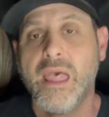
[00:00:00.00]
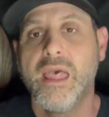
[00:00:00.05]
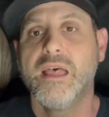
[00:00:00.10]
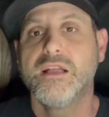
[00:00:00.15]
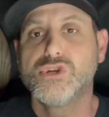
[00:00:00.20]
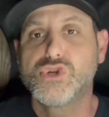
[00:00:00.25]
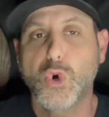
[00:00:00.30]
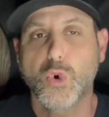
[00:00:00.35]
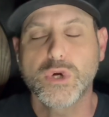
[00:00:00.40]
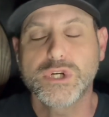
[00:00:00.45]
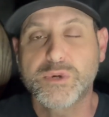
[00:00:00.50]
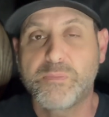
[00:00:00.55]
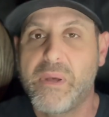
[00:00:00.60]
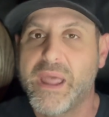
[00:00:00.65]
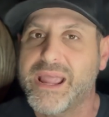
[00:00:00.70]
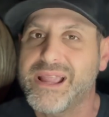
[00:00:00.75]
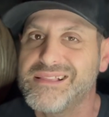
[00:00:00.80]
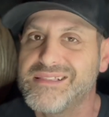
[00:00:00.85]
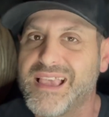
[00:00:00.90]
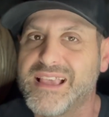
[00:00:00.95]
George
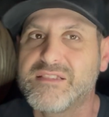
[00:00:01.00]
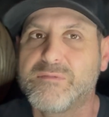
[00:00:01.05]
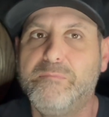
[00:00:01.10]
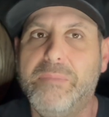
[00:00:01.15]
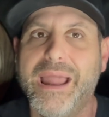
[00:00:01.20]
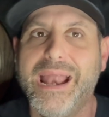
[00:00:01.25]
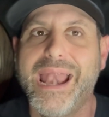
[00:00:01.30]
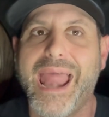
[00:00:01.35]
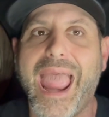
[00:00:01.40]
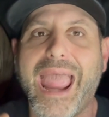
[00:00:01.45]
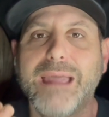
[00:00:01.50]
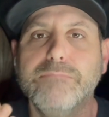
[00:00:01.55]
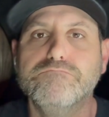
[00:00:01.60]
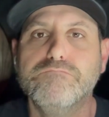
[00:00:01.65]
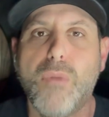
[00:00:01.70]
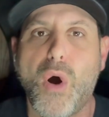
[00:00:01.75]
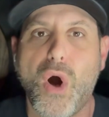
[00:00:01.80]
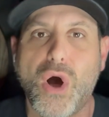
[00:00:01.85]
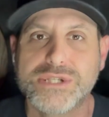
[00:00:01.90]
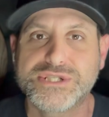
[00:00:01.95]
Pickens has been a
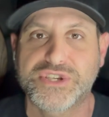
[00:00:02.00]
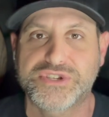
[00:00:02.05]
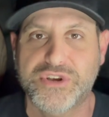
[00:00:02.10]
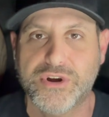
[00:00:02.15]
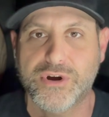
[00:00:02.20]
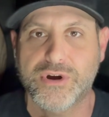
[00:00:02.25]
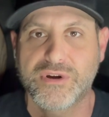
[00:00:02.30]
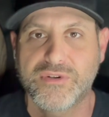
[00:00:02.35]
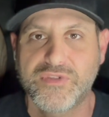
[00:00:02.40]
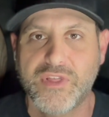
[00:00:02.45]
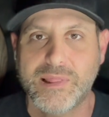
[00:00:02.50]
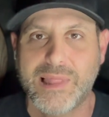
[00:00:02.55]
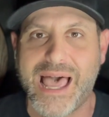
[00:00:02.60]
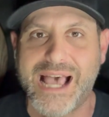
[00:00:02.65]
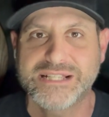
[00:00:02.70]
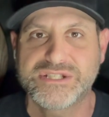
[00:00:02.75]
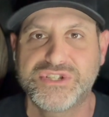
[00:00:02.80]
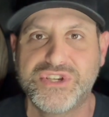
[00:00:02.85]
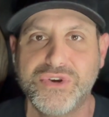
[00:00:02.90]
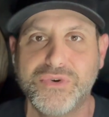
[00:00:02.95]
monster the
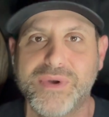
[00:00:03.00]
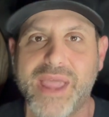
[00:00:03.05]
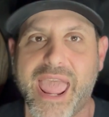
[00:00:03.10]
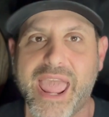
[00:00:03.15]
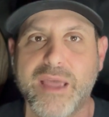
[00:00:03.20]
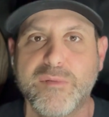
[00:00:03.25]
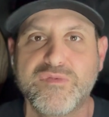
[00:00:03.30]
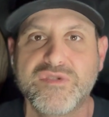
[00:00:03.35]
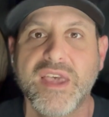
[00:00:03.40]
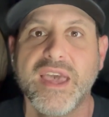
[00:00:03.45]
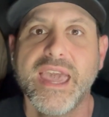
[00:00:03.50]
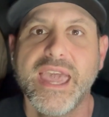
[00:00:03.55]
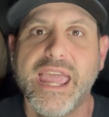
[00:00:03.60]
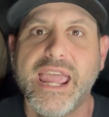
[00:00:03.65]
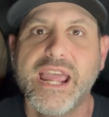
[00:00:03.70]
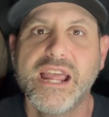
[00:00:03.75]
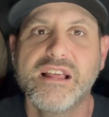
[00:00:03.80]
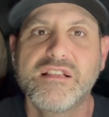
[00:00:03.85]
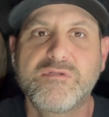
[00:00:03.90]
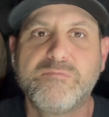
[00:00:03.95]
last 2 games.
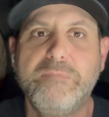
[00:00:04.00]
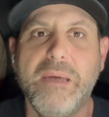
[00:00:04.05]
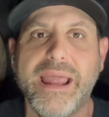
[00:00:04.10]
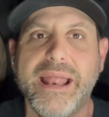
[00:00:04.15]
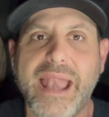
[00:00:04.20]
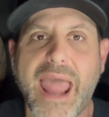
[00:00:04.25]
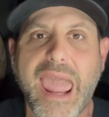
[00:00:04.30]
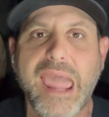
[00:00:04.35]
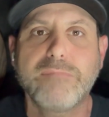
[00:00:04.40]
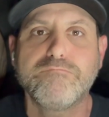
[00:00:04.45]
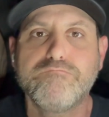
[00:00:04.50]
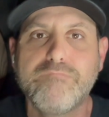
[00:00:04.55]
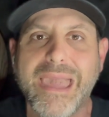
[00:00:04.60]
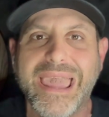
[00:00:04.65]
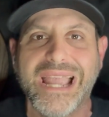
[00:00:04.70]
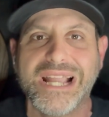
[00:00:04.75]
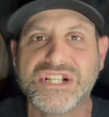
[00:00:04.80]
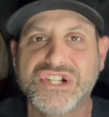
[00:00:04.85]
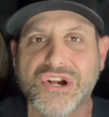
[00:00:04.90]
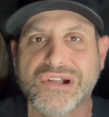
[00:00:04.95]
He has been a
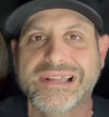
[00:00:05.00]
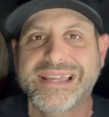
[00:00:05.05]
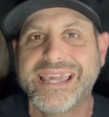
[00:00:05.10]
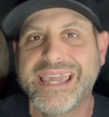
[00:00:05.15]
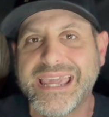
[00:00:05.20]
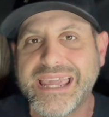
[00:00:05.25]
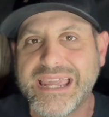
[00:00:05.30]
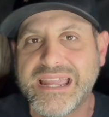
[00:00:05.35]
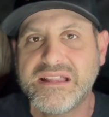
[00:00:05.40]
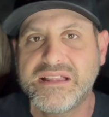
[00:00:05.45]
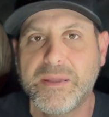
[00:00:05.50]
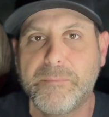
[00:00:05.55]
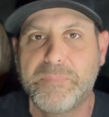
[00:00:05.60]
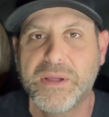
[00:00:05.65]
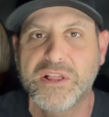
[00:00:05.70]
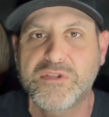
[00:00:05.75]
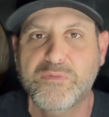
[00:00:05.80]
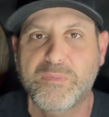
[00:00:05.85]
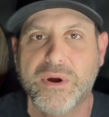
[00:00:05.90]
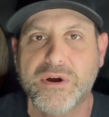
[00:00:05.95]
major key to
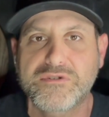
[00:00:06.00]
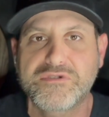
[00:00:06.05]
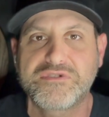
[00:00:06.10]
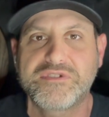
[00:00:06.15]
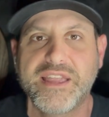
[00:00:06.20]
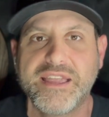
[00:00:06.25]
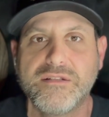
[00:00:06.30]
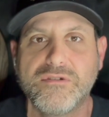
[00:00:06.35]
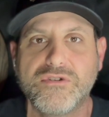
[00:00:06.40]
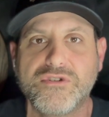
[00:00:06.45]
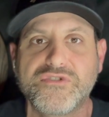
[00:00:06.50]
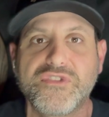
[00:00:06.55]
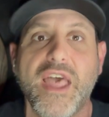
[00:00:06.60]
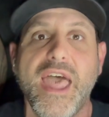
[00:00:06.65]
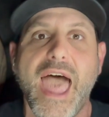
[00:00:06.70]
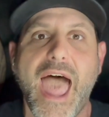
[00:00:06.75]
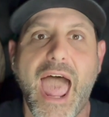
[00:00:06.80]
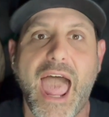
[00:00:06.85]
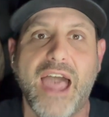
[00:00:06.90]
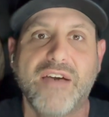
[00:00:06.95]
Pittsburgh Steelers
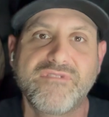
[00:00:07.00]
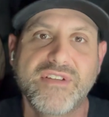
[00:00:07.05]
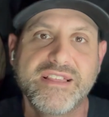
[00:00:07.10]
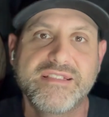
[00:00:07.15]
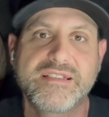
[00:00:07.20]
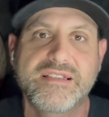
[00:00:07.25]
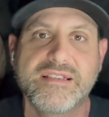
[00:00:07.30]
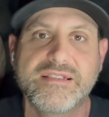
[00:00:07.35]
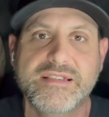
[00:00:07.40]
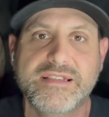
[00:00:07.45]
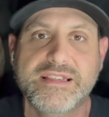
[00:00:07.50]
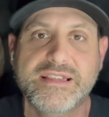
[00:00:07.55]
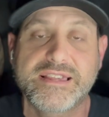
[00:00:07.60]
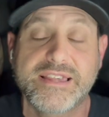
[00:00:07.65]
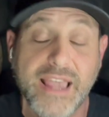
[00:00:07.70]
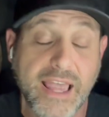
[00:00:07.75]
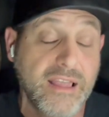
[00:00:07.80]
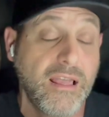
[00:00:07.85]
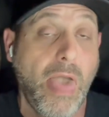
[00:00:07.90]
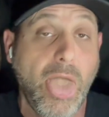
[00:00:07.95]
having
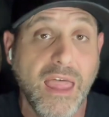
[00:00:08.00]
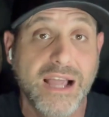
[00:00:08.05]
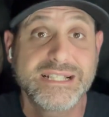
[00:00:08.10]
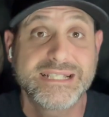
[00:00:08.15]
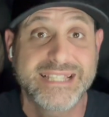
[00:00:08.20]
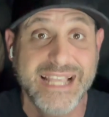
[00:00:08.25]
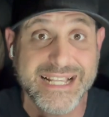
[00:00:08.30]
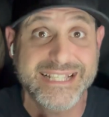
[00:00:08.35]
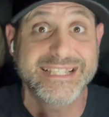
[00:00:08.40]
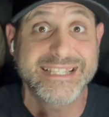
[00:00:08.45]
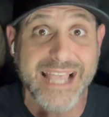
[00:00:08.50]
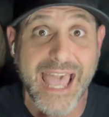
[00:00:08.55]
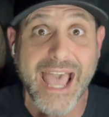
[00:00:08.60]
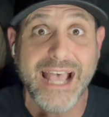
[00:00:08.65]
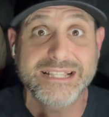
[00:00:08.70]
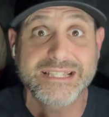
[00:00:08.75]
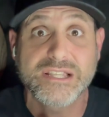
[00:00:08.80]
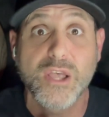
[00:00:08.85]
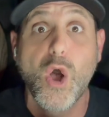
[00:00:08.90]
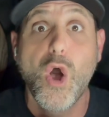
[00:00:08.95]

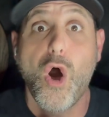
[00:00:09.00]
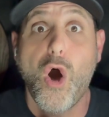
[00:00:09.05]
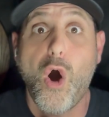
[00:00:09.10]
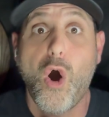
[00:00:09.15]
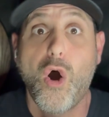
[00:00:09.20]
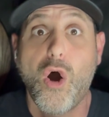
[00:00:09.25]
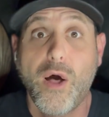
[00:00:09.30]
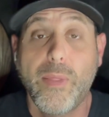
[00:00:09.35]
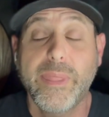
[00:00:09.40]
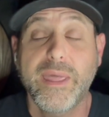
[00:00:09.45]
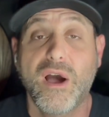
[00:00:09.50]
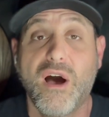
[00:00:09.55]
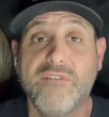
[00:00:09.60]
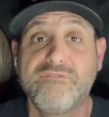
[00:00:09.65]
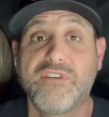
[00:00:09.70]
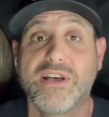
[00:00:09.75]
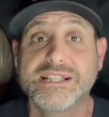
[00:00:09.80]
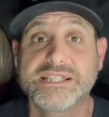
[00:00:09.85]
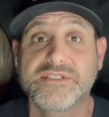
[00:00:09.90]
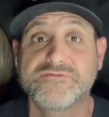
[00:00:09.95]
success on the
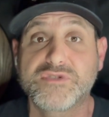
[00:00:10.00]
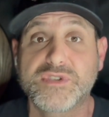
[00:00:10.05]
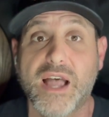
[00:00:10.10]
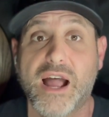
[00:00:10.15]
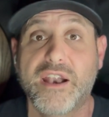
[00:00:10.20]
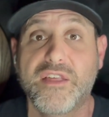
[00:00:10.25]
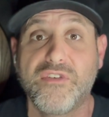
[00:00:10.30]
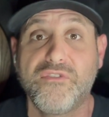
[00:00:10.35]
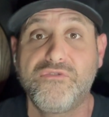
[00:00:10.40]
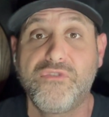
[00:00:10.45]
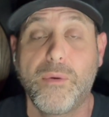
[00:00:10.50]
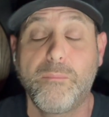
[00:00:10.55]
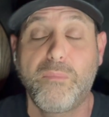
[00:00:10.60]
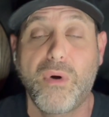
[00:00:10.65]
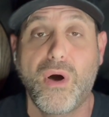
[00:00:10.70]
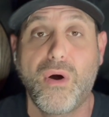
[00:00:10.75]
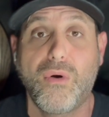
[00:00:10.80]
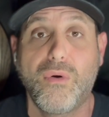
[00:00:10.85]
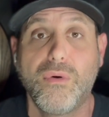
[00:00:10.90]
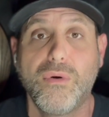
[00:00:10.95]
offensive side of the
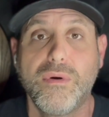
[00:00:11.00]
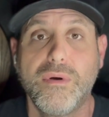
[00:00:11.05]
football.